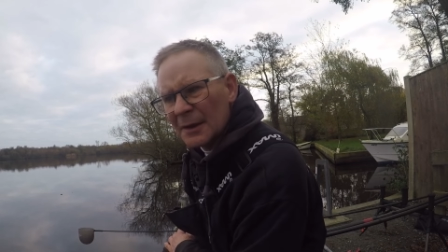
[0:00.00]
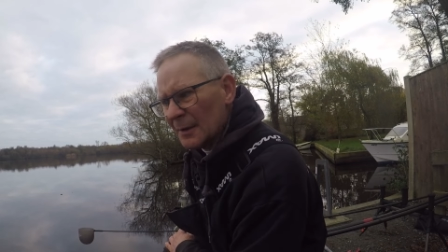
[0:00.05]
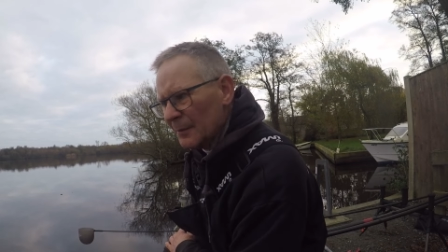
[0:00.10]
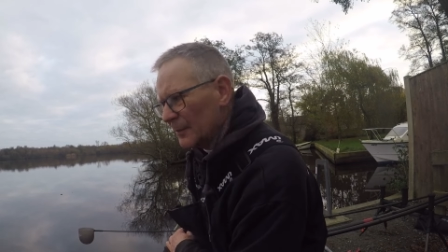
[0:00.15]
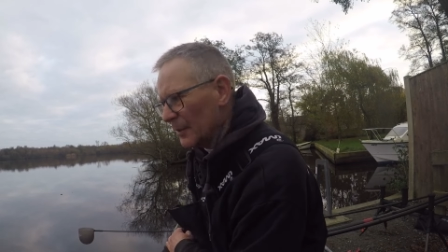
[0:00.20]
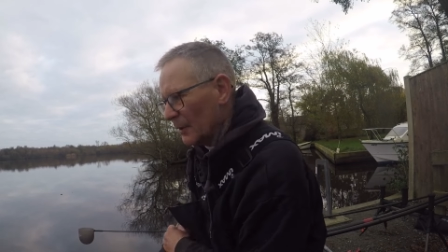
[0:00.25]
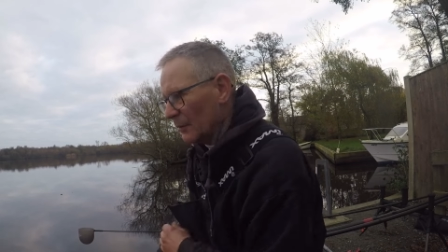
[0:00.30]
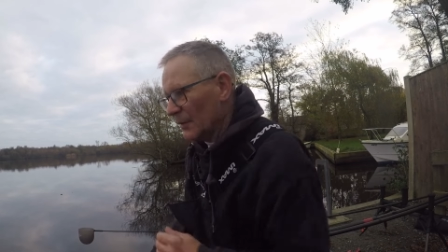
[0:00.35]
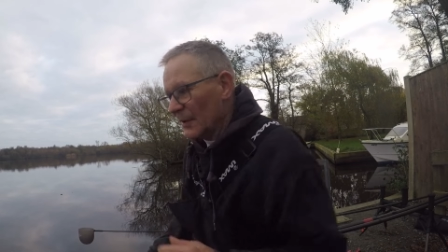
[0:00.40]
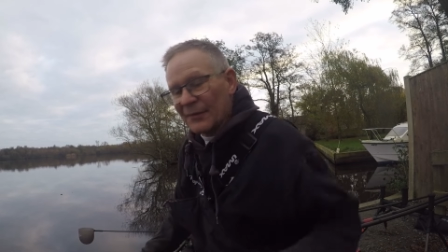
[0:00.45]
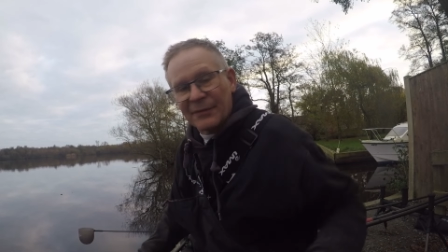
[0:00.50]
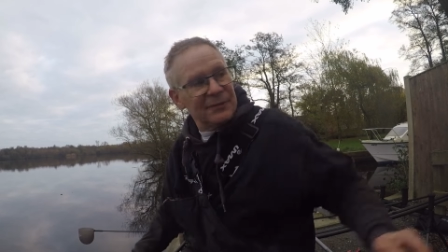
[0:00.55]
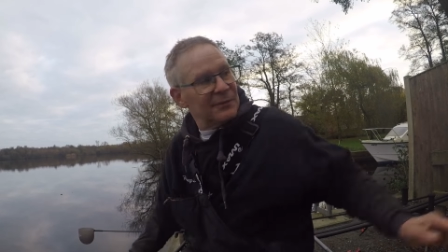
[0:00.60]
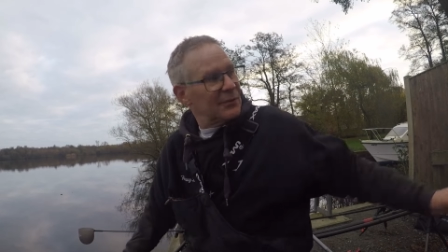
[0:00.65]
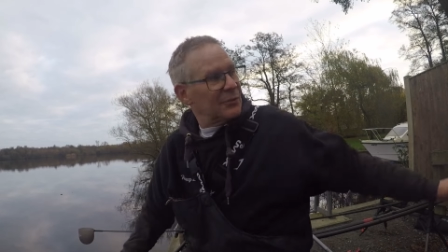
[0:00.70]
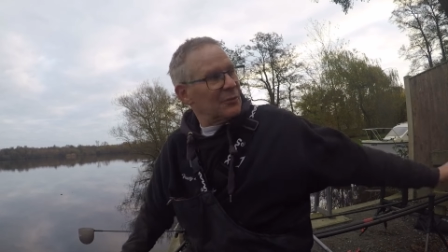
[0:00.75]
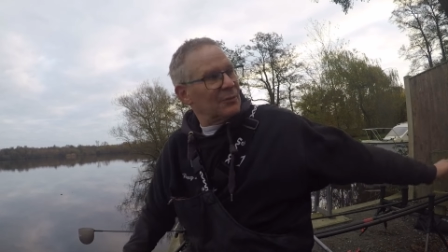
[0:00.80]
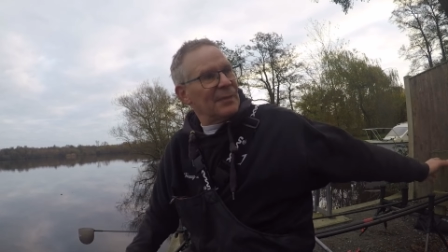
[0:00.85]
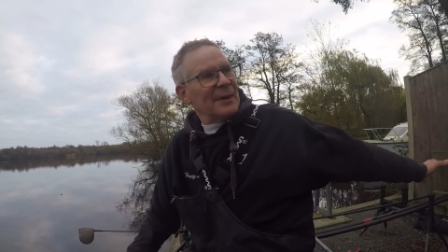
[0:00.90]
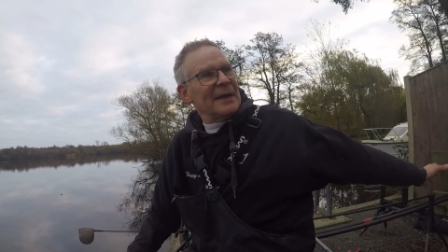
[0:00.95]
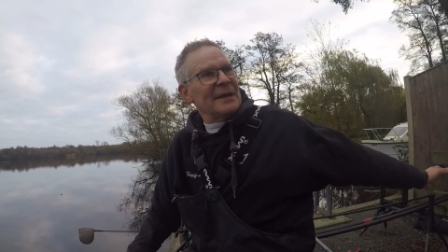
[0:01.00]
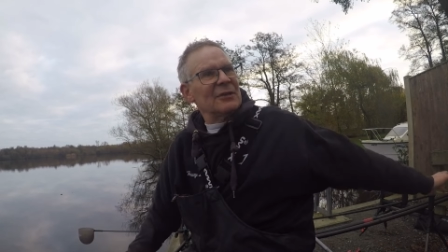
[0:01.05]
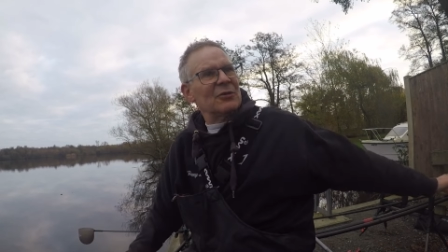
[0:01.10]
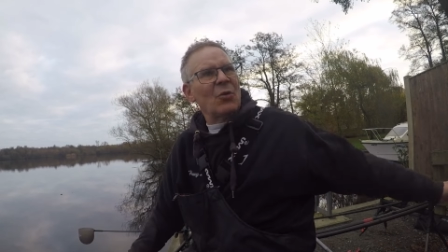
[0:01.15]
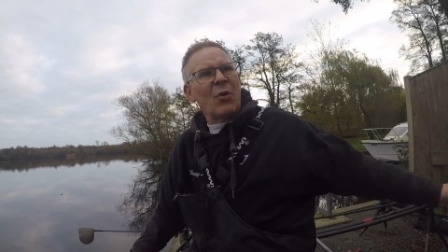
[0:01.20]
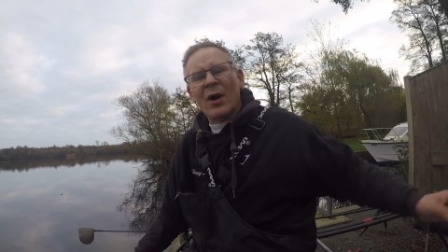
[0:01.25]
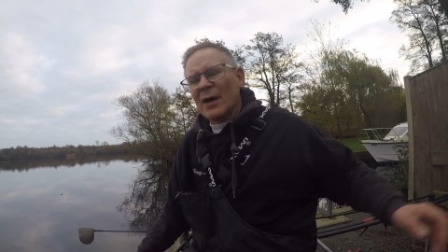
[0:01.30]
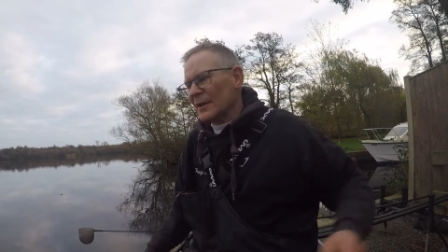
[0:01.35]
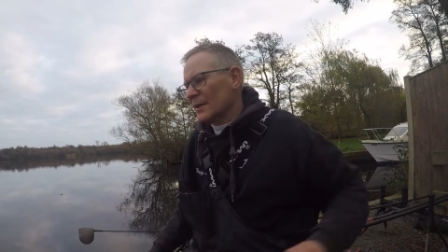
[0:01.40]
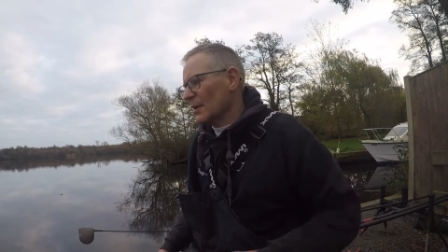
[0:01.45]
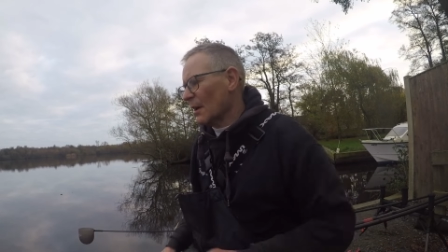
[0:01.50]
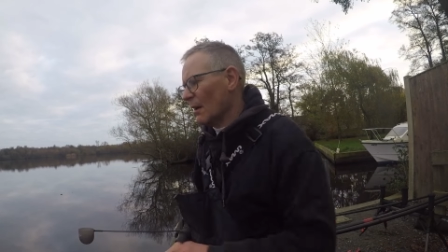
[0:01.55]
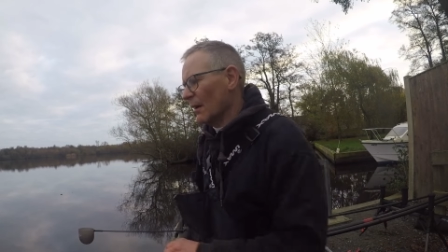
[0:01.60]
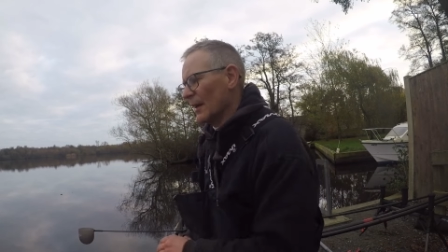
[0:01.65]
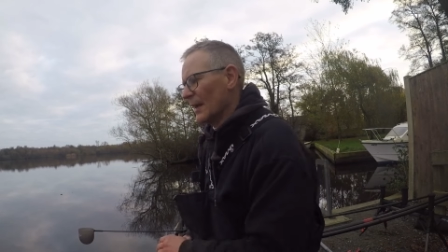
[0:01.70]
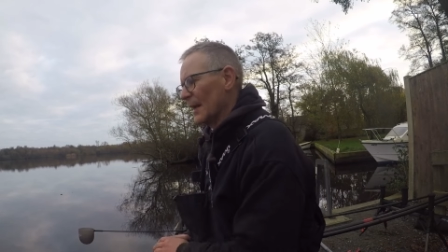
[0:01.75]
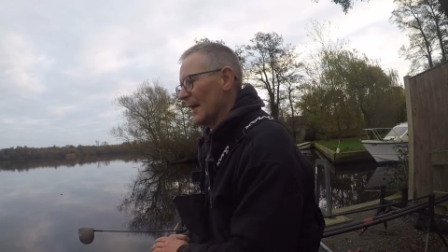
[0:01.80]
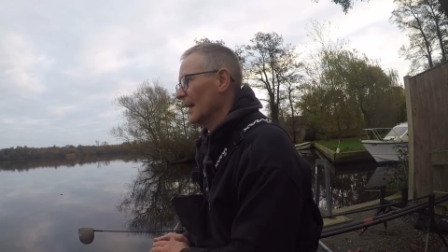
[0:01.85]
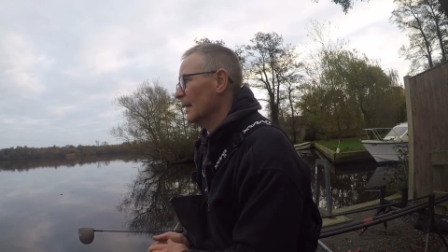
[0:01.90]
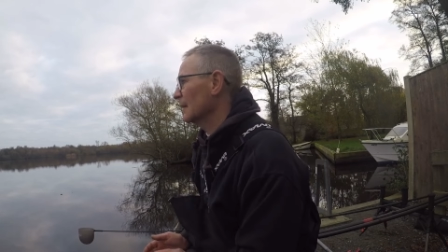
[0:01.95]
but with being quite
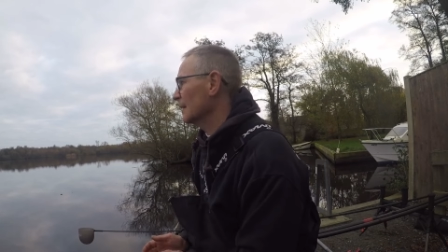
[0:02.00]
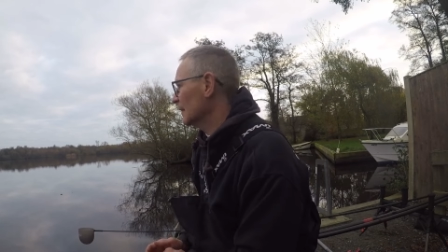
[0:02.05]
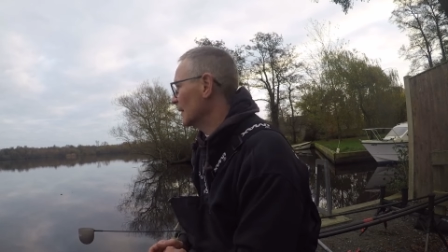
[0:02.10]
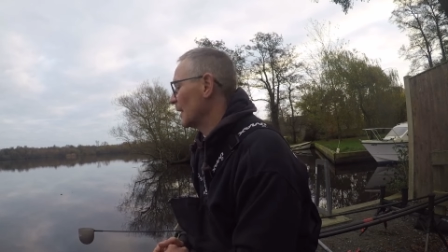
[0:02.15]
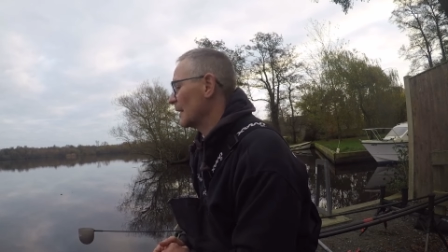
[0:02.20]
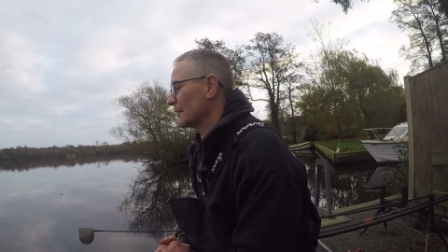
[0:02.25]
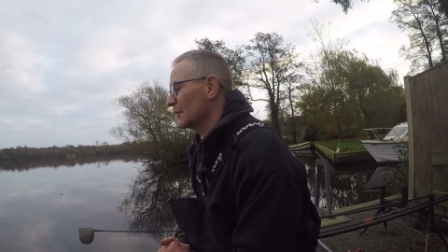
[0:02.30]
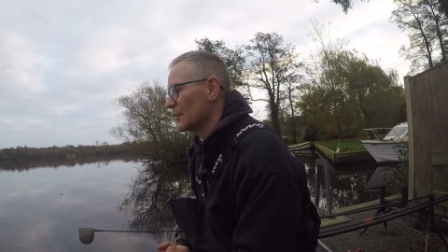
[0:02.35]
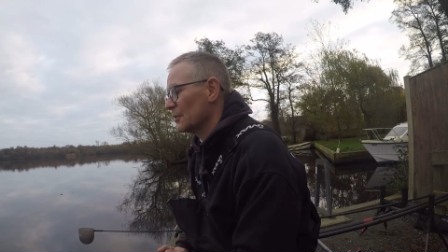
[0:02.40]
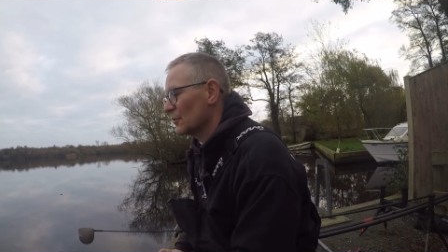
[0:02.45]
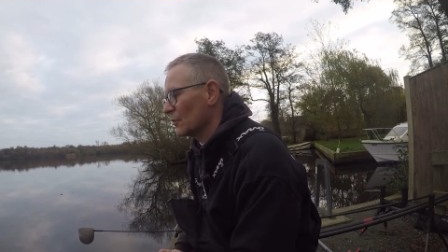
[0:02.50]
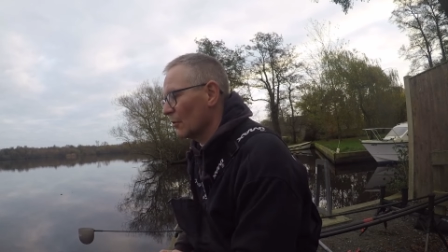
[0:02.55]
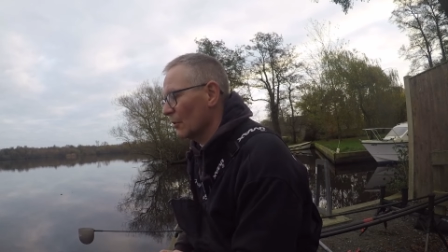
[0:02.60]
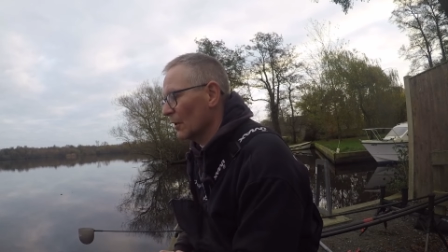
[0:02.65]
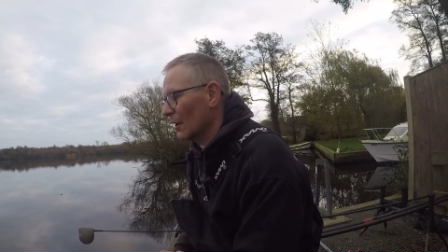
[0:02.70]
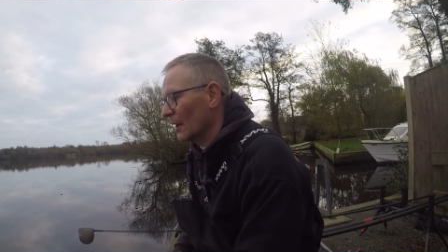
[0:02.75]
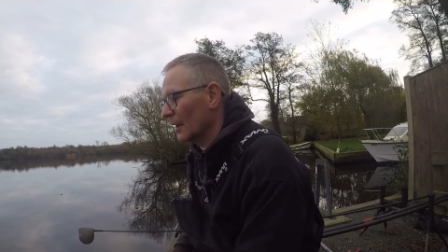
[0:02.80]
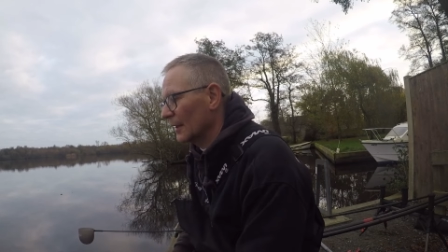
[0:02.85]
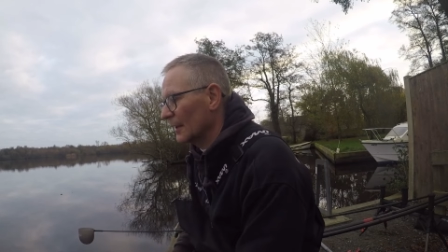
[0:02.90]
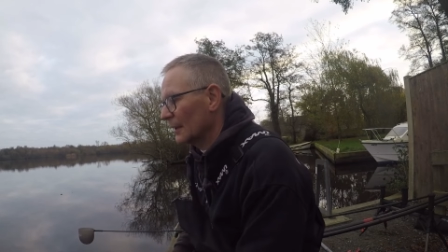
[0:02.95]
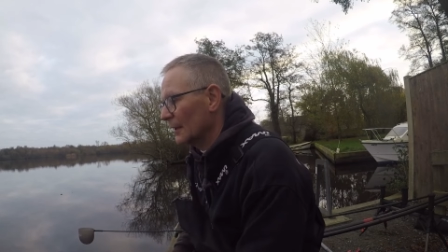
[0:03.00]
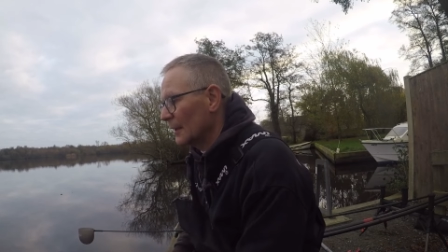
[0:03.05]
tight here, I have to sort of like